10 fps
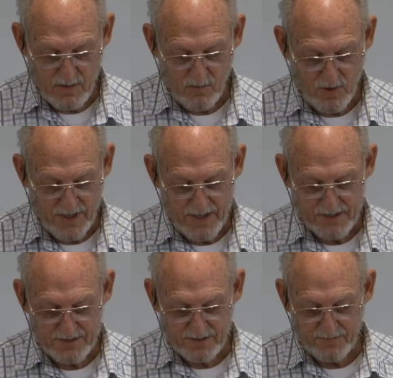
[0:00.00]
Why
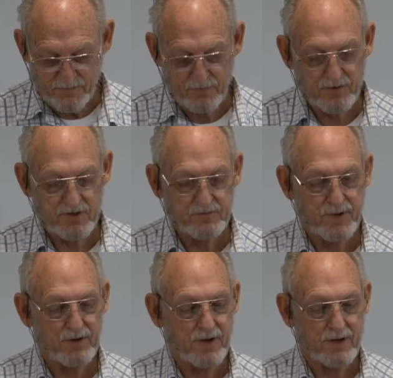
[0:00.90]
isn't the fruit of the
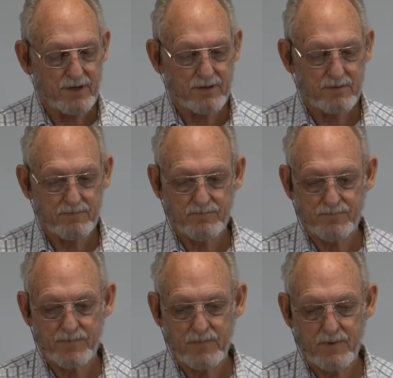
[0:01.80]
Spirit
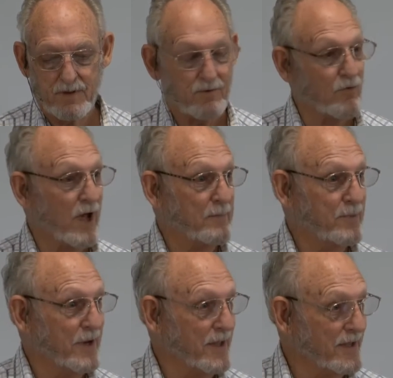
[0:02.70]

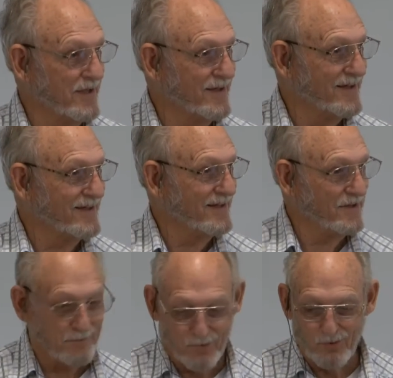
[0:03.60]
ripening
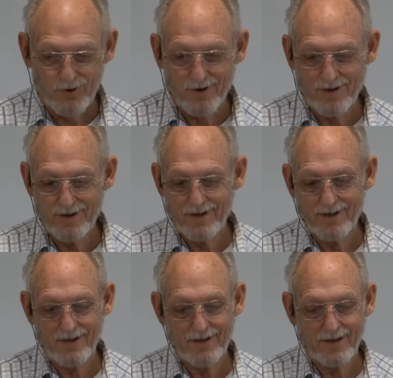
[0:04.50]
more
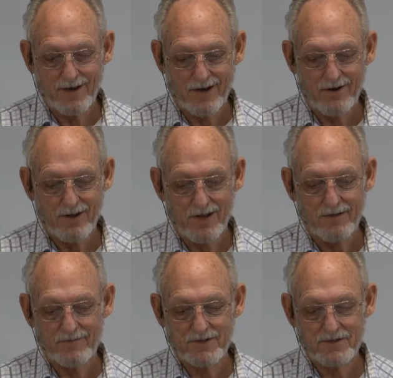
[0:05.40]
in our lives.